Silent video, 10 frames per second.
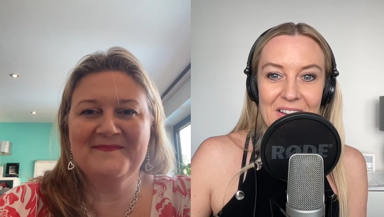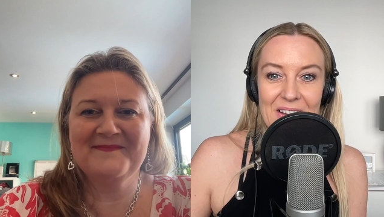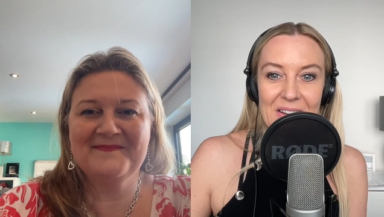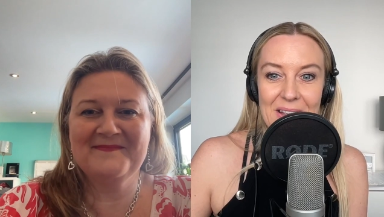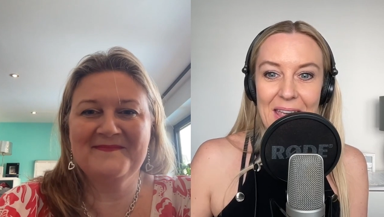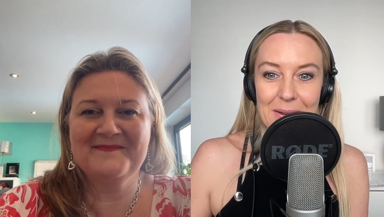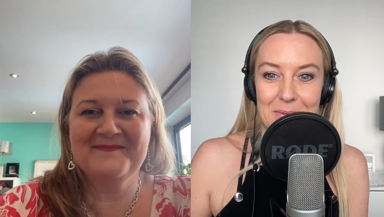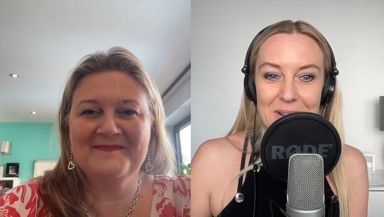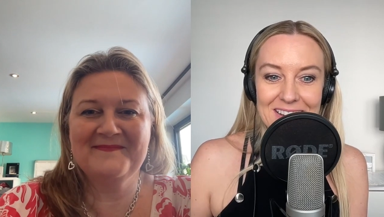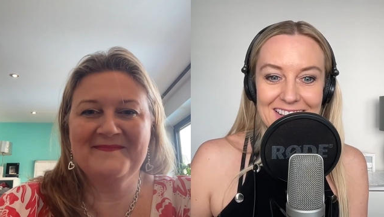Speaker 1: Okay,
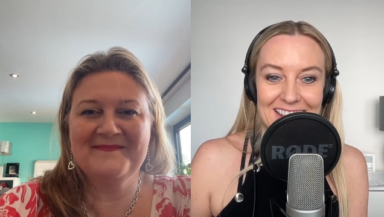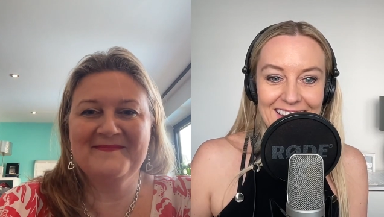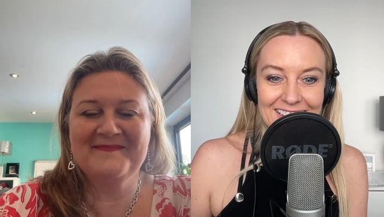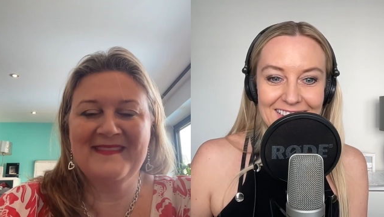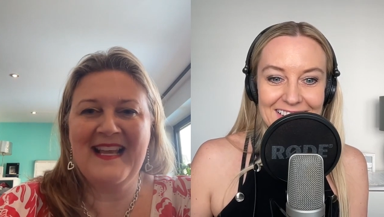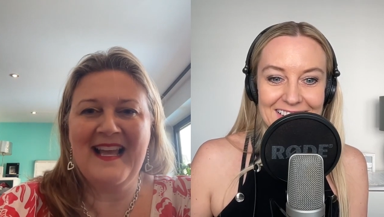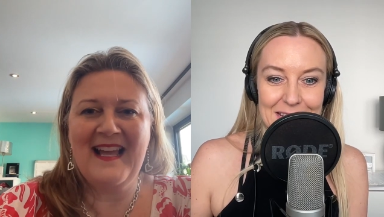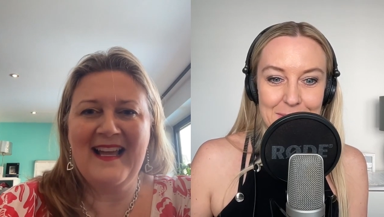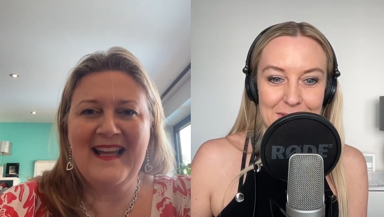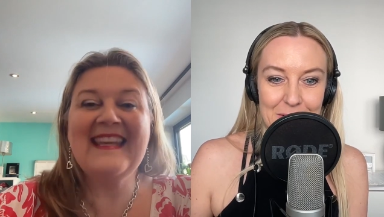we'll edit that. It
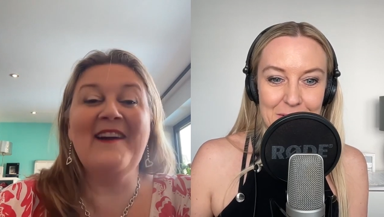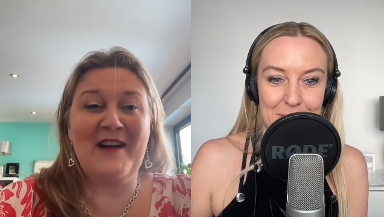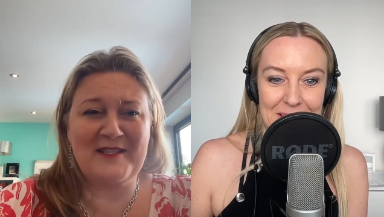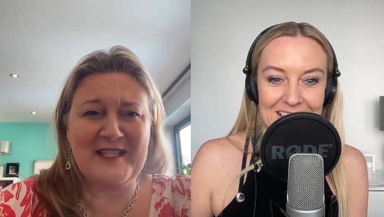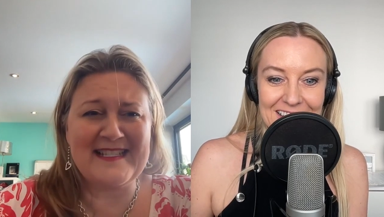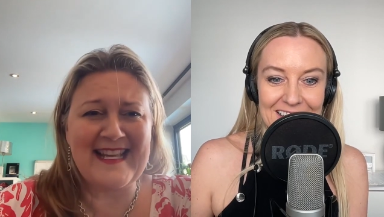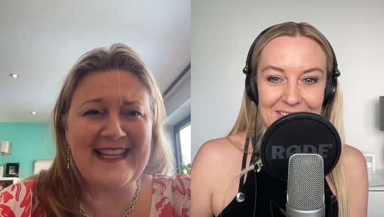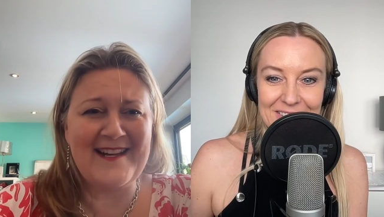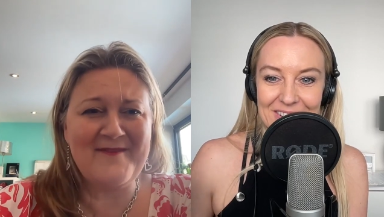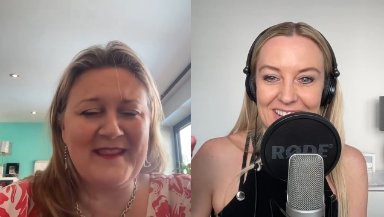seemed to. Yeah, I was going to say
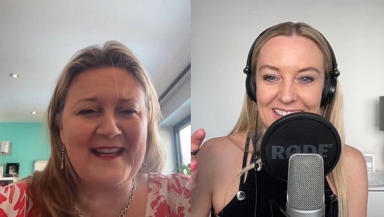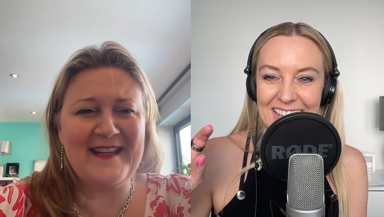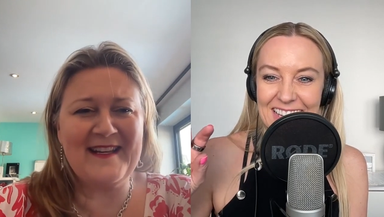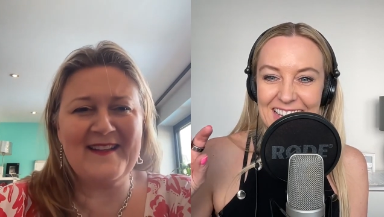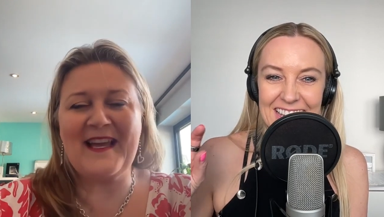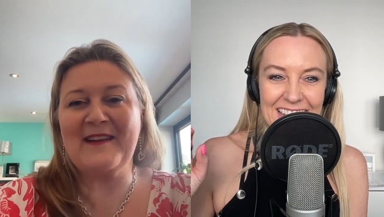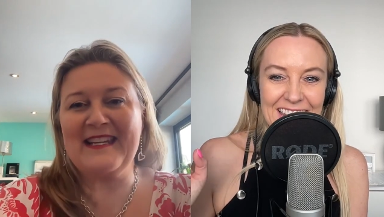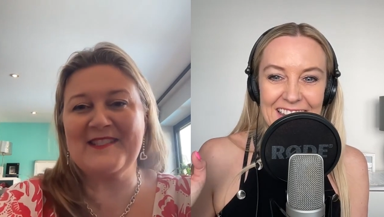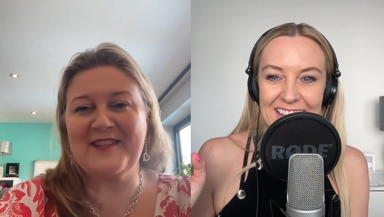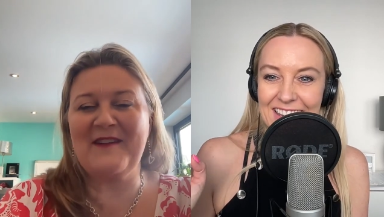that
Speaker 2: one. That, uh, that
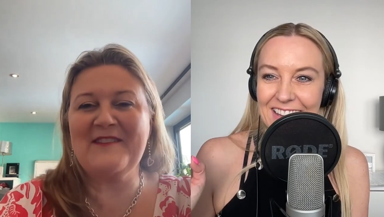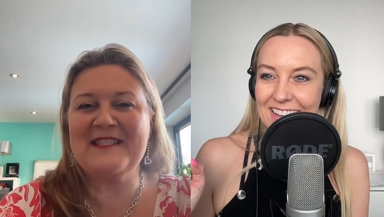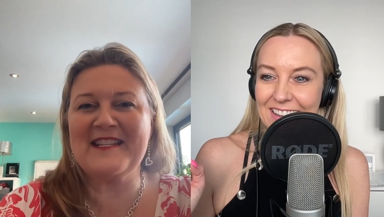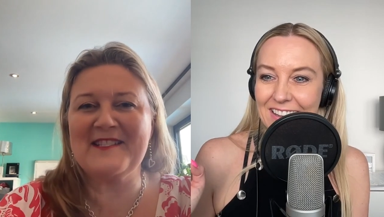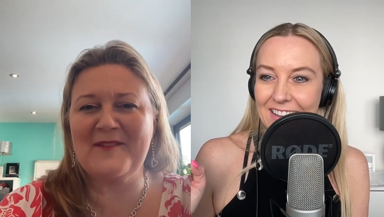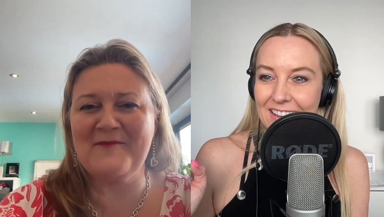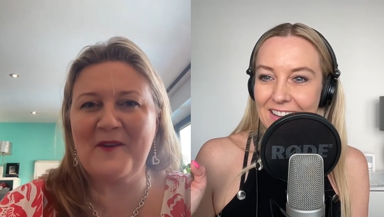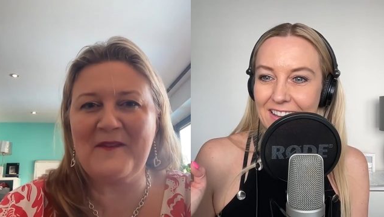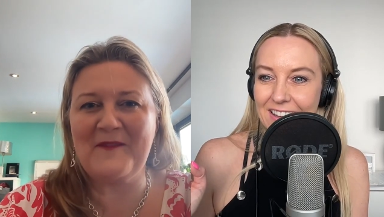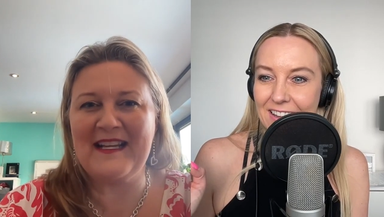literally, when you said "Don't
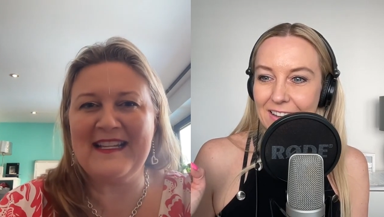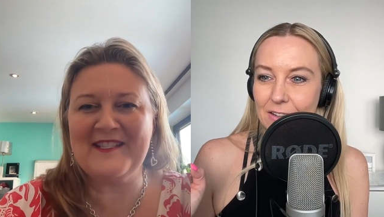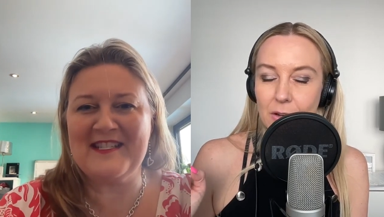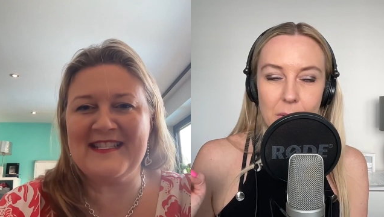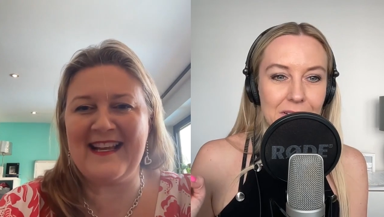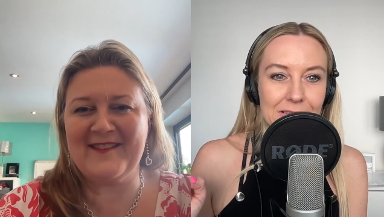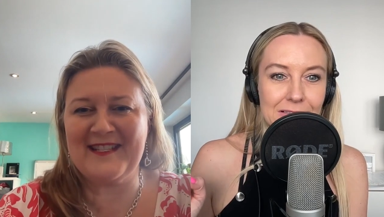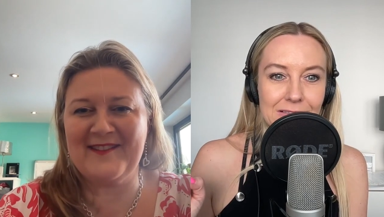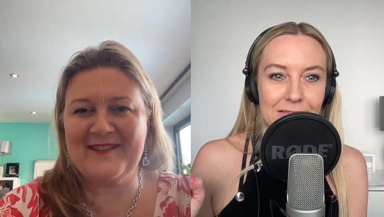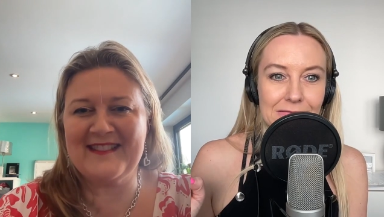worry if it glitches out,"
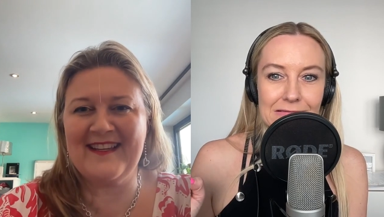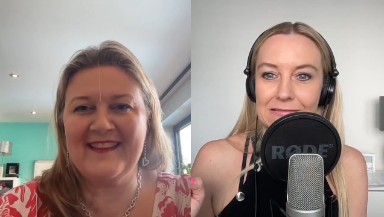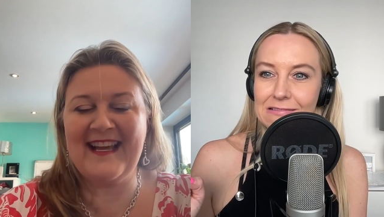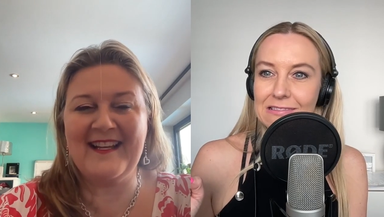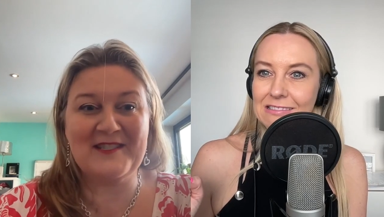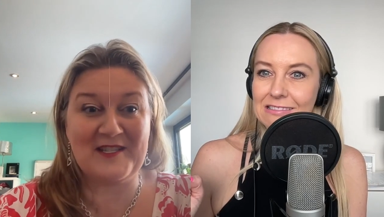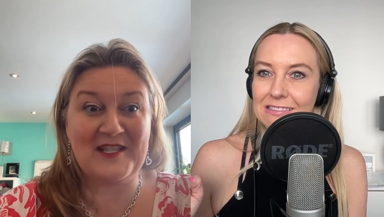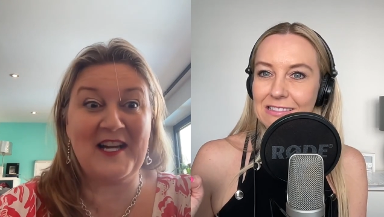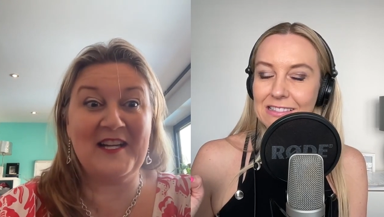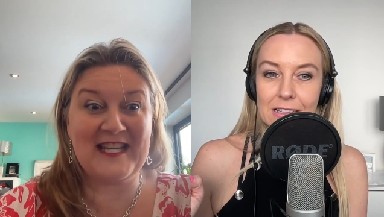I was like, that just
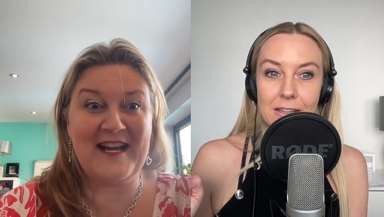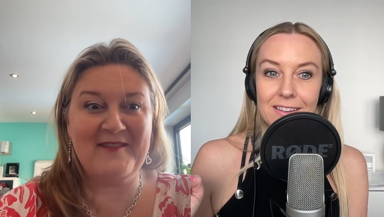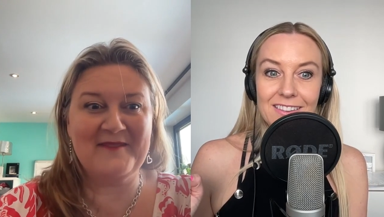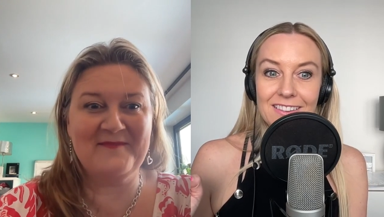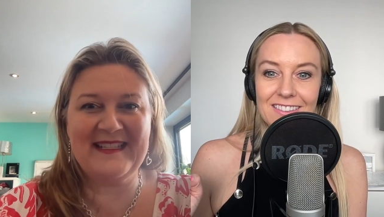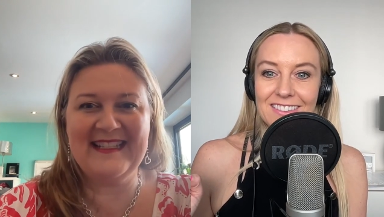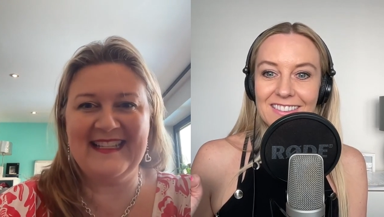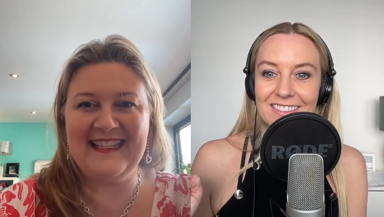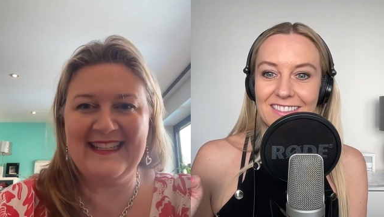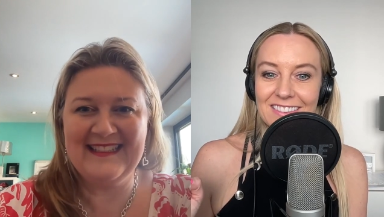cut out
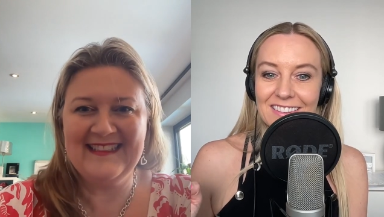completely.